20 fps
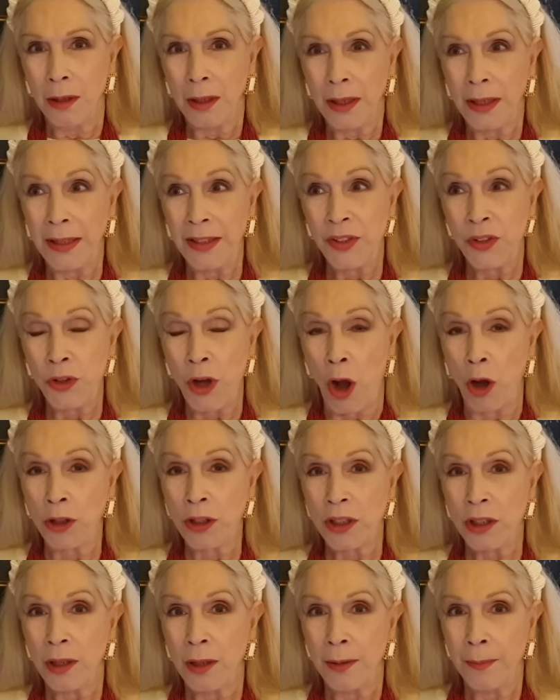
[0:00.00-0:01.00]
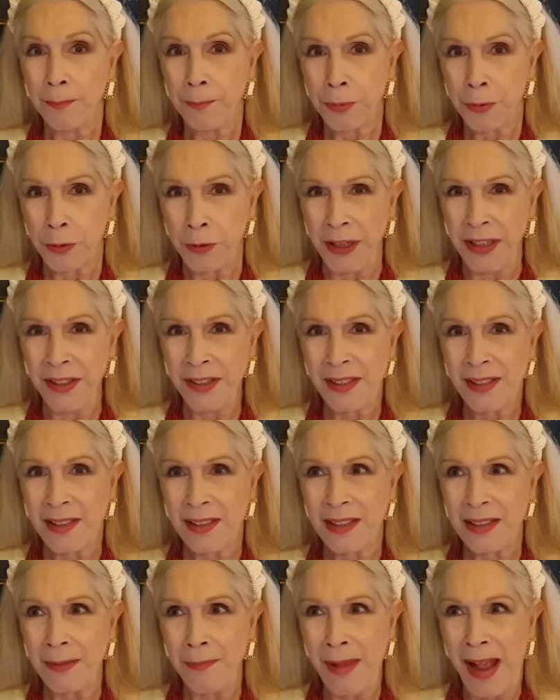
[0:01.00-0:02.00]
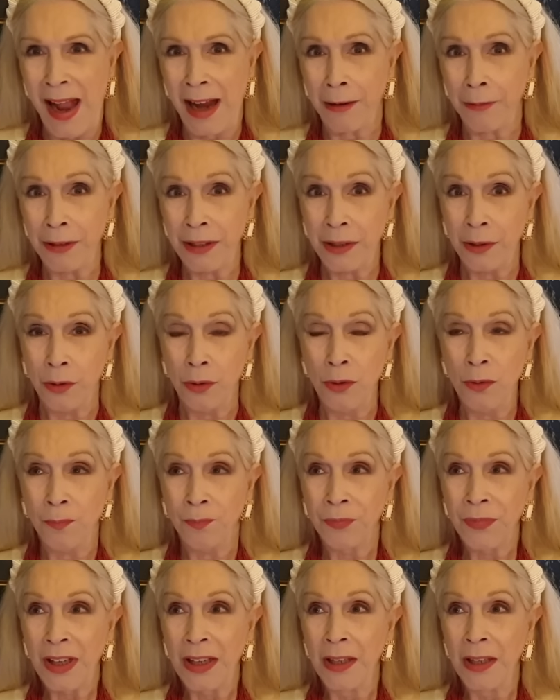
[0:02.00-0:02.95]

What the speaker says: He's not Prince Mario.